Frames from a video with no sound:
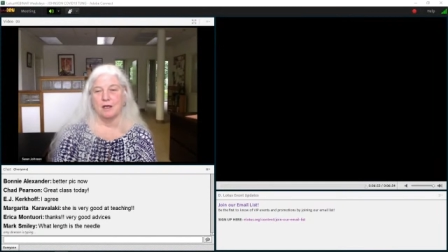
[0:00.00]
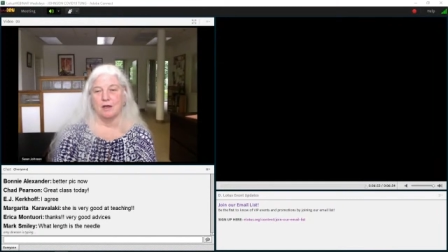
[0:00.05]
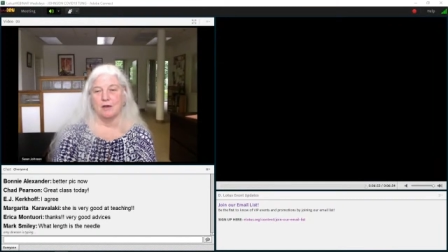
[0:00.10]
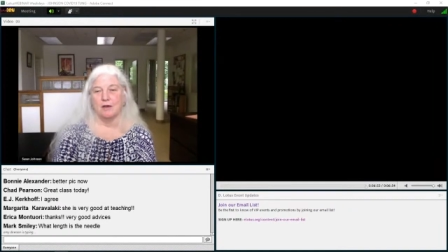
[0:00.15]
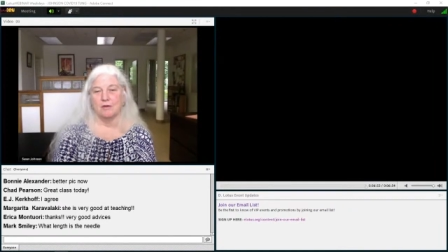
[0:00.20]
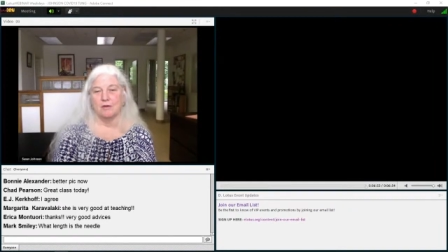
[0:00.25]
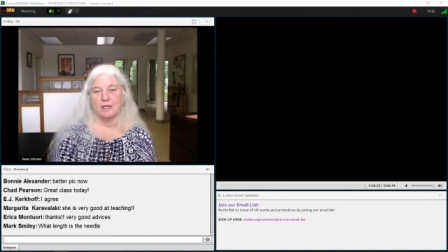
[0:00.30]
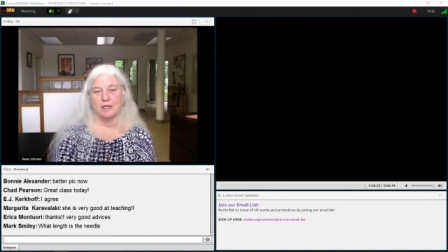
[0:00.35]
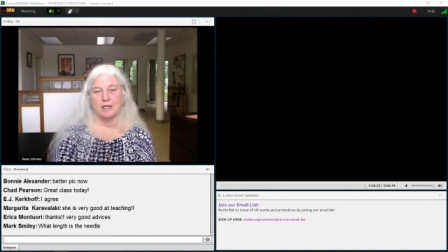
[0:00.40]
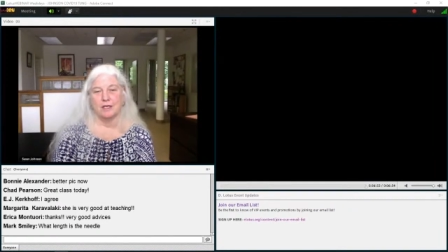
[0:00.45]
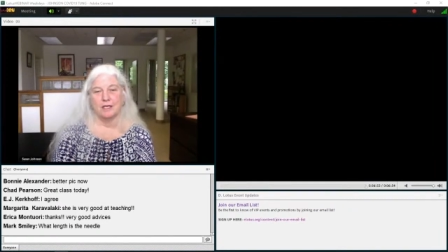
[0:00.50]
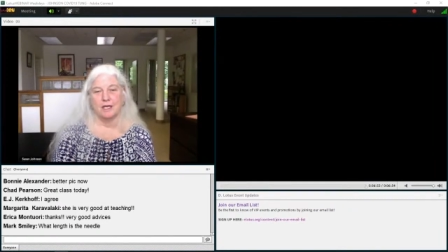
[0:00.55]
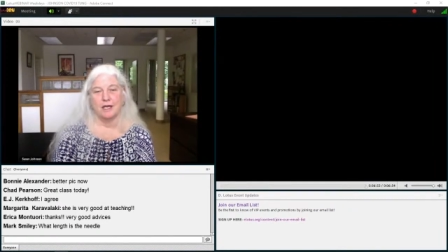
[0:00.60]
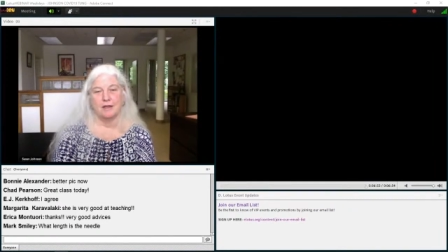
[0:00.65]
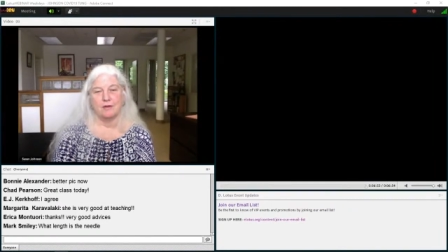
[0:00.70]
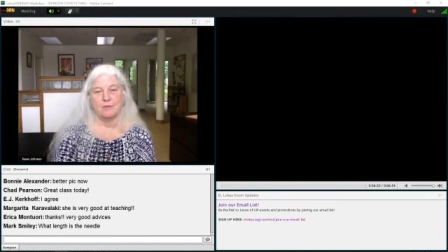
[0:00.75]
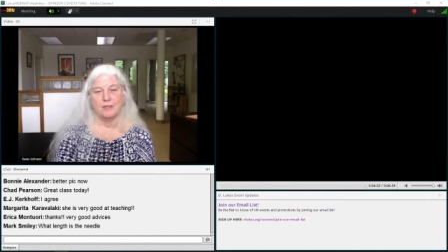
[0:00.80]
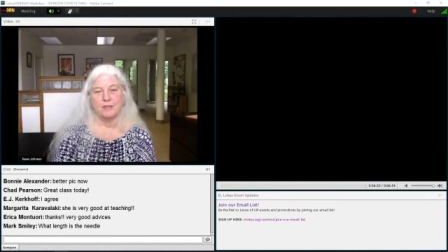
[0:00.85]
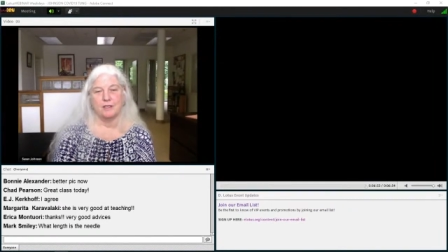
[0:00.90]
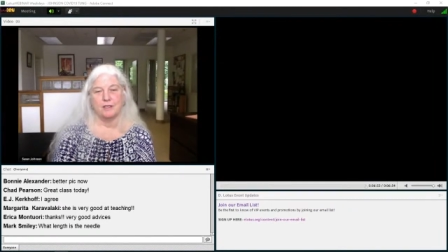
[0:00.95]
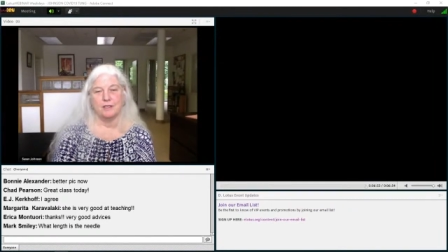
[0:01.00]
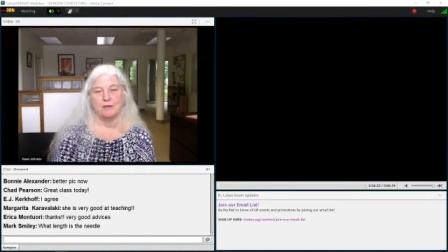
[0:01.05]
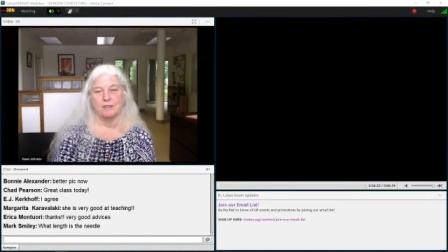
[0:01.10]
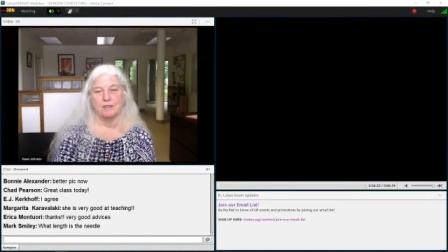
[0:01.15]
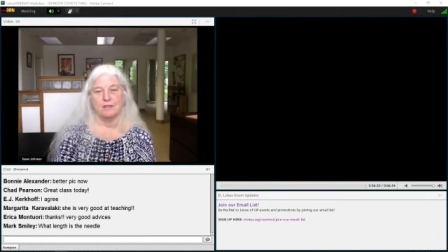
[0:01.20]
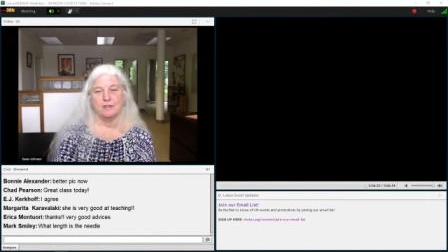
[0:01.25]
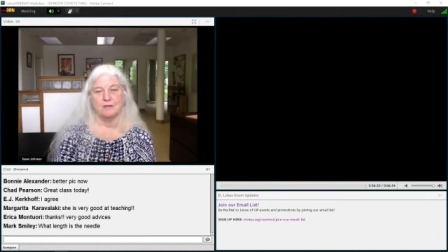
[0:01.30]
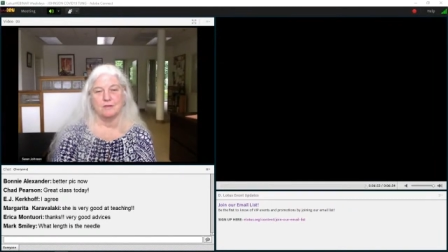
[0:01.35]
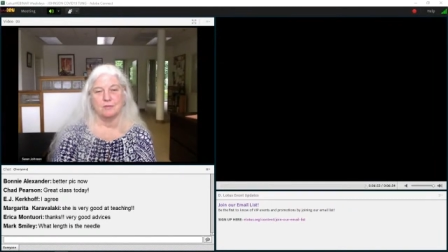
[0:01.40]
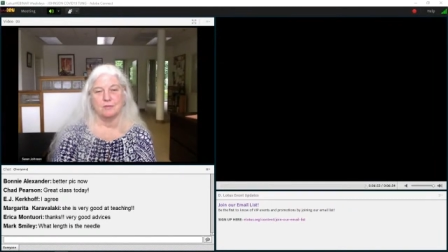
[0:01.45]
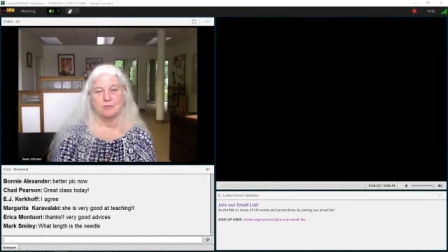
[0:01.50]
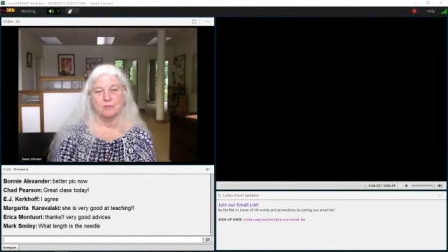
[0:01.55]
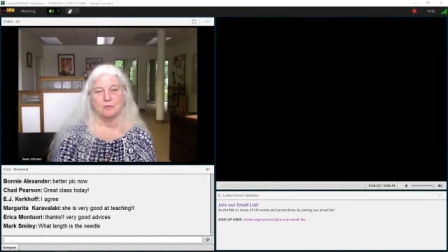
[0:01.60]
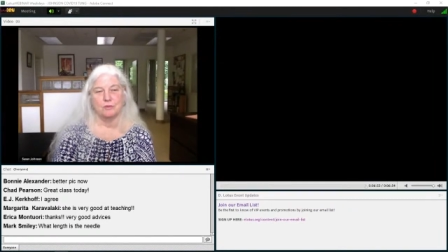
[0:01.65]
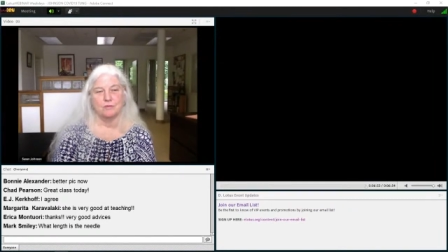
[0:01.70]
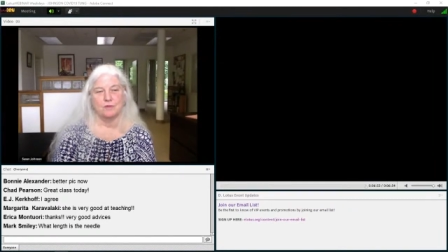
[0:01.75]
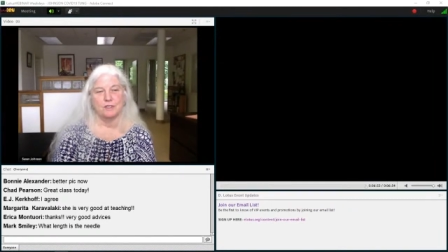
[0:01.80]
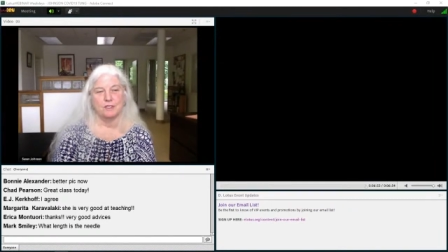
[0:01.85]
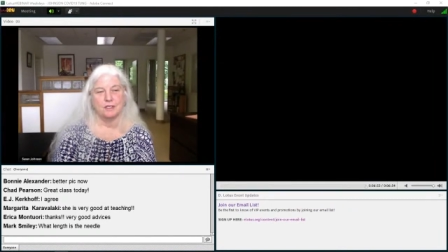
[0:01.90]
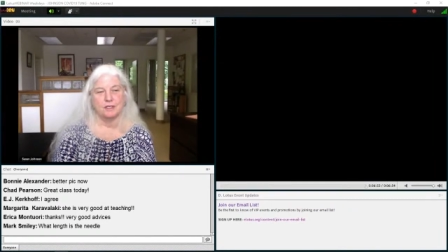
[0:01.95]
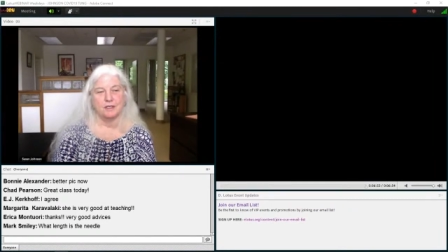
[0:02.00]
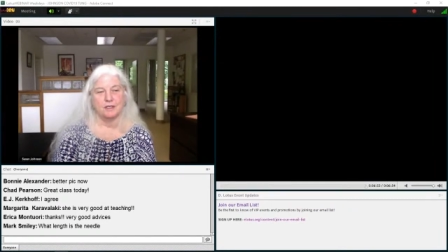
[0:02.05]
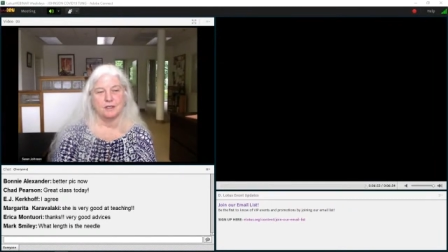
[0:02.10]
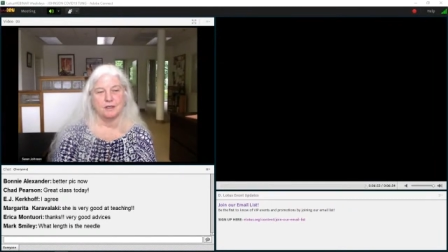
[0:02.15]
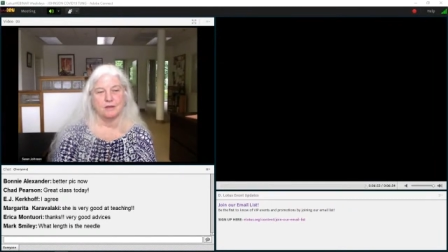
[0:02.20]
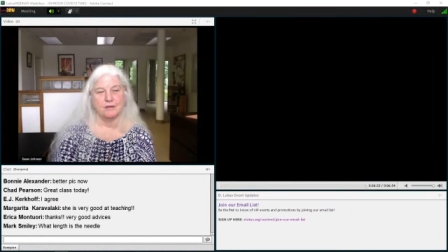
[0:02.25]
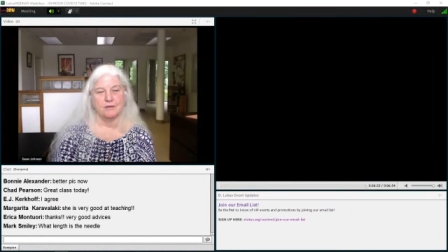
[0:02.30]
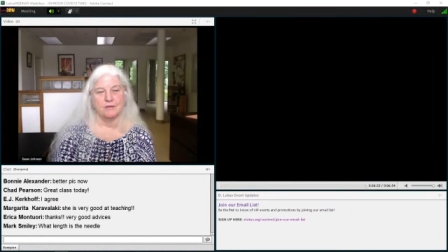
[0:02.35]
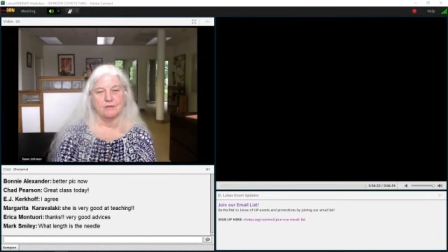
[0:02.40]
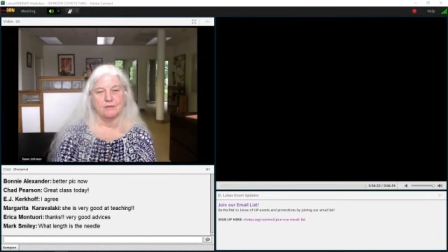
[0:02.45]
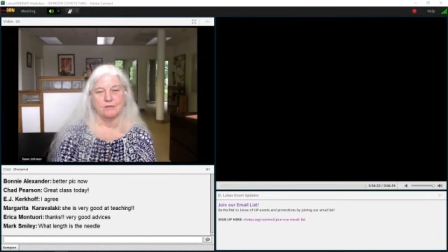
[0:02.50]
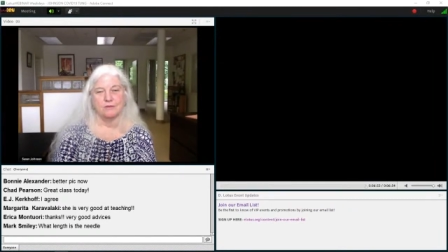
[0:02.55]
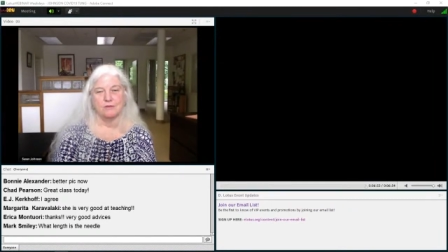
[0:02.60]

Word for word: Okay, how do we get rid of this movie now?